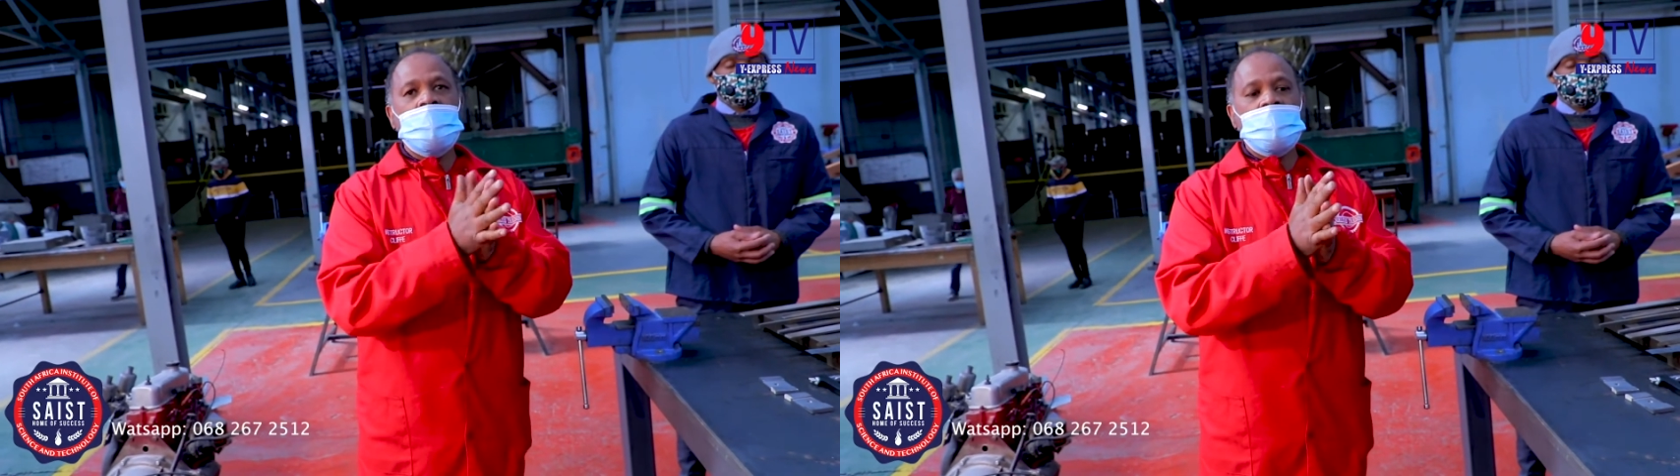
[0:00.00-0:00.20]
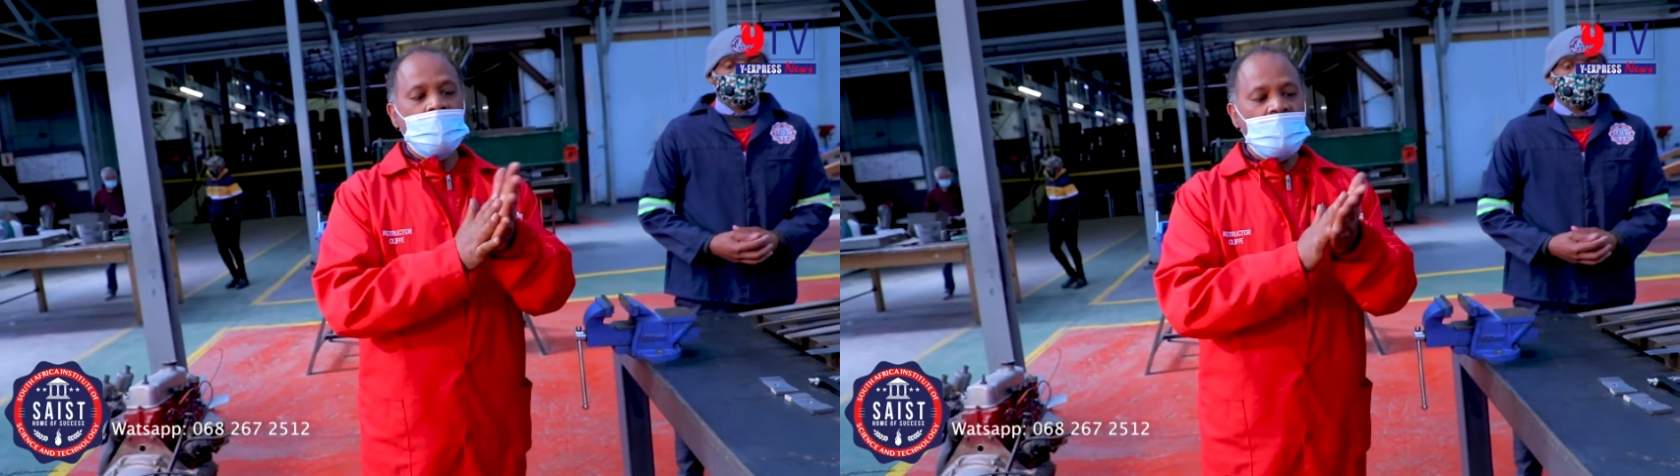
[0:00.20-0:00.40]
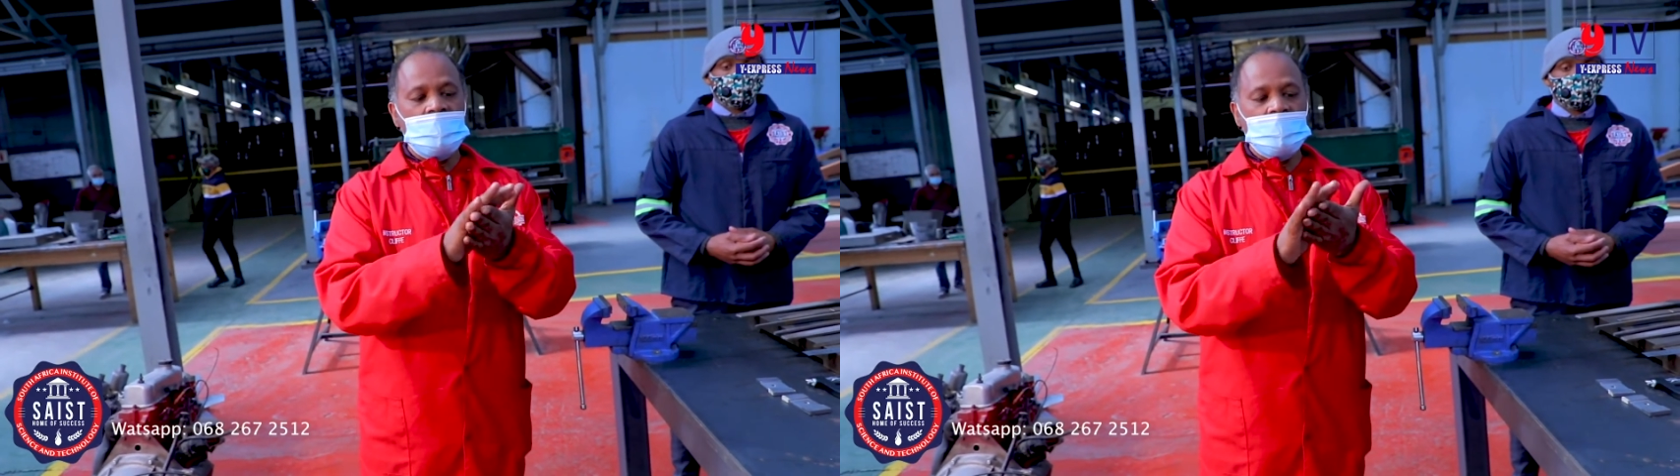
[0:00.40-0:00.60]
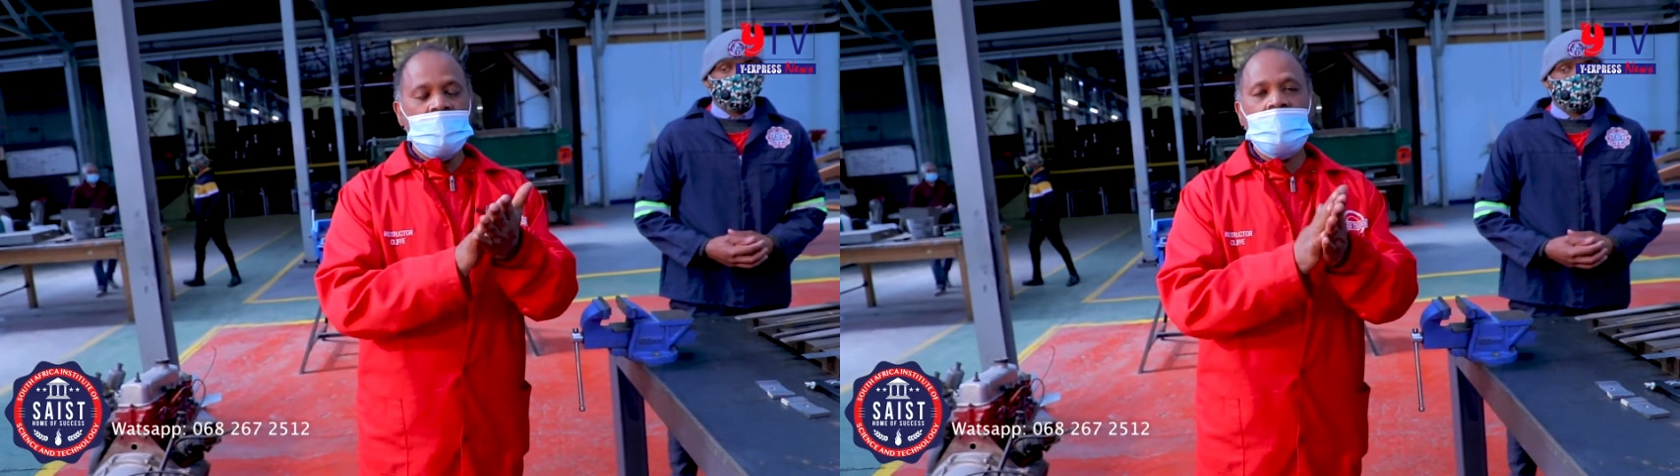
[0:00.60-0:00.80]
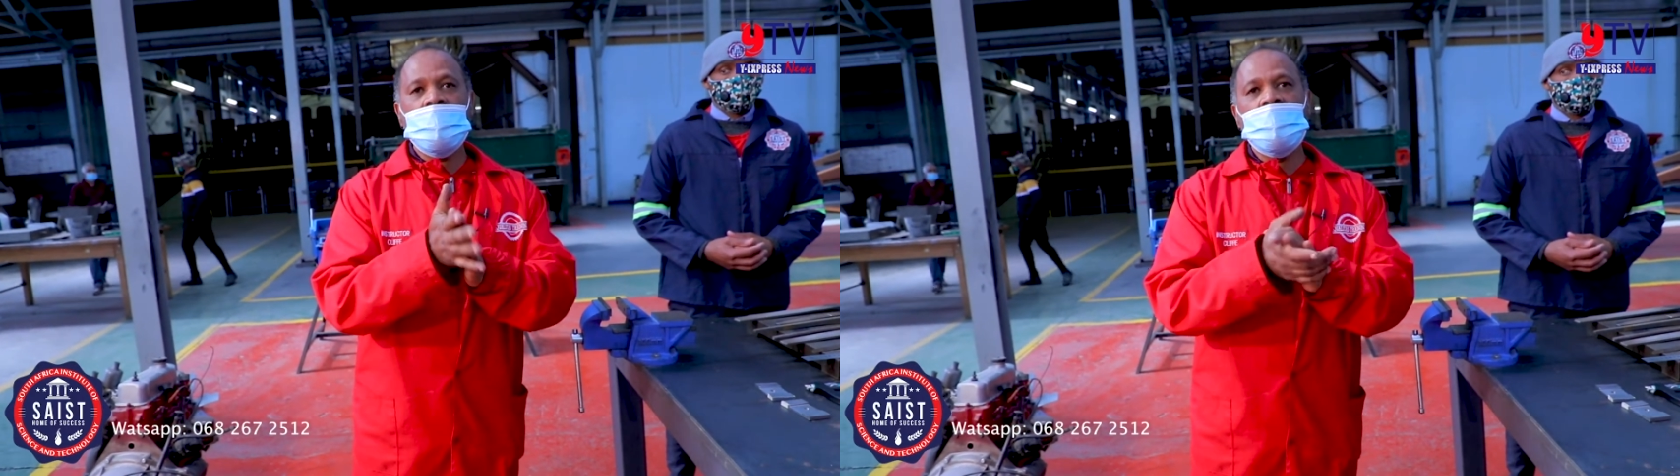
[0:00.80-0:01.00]

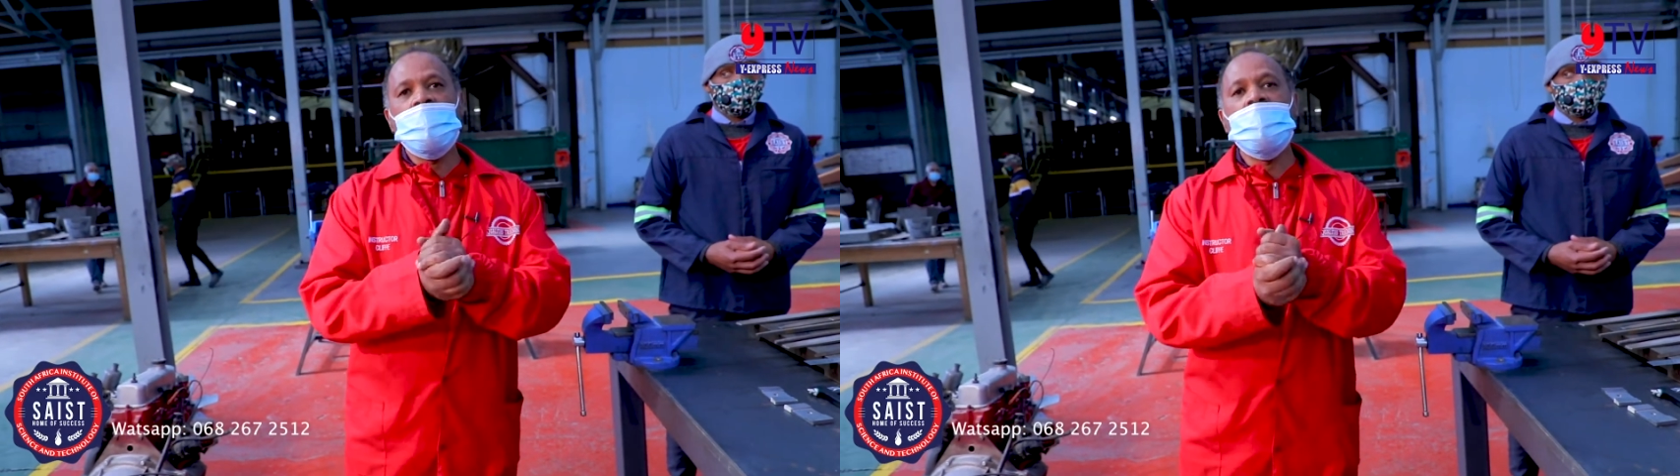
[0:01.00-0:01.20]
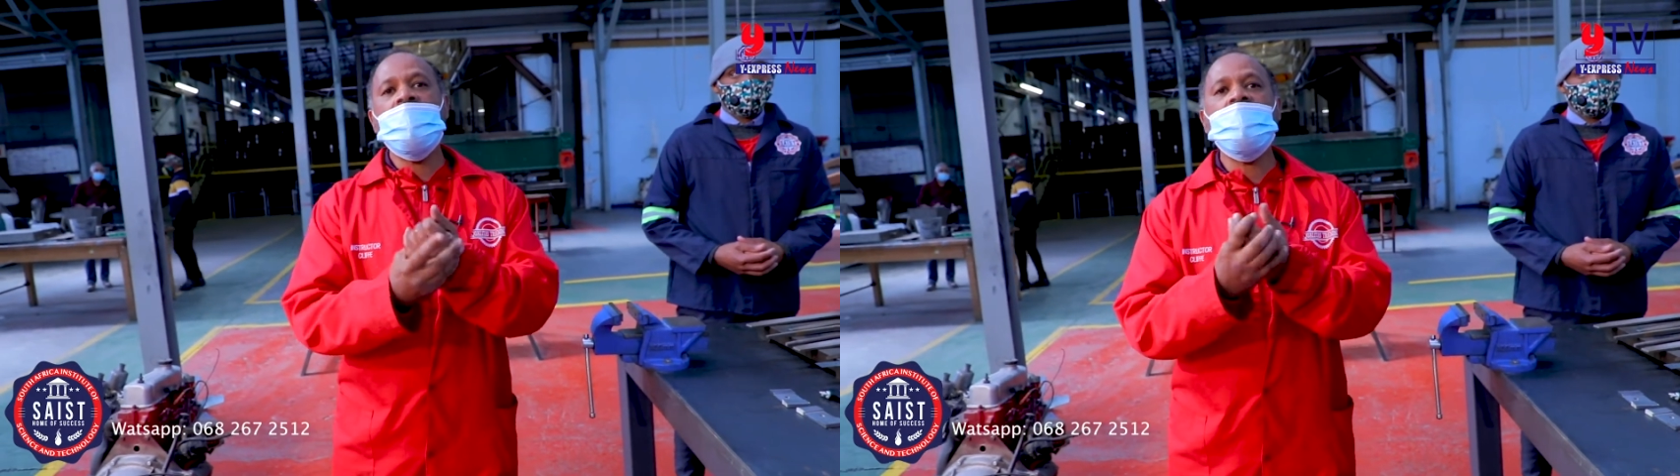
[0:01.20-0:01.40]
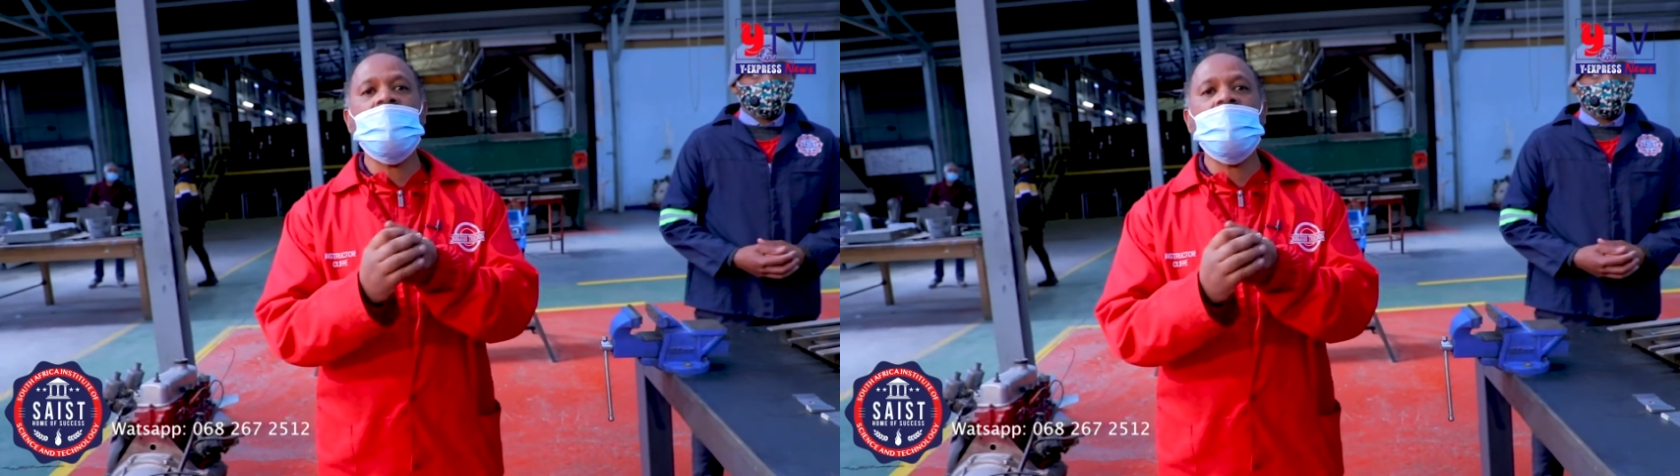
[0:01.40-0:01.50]
We work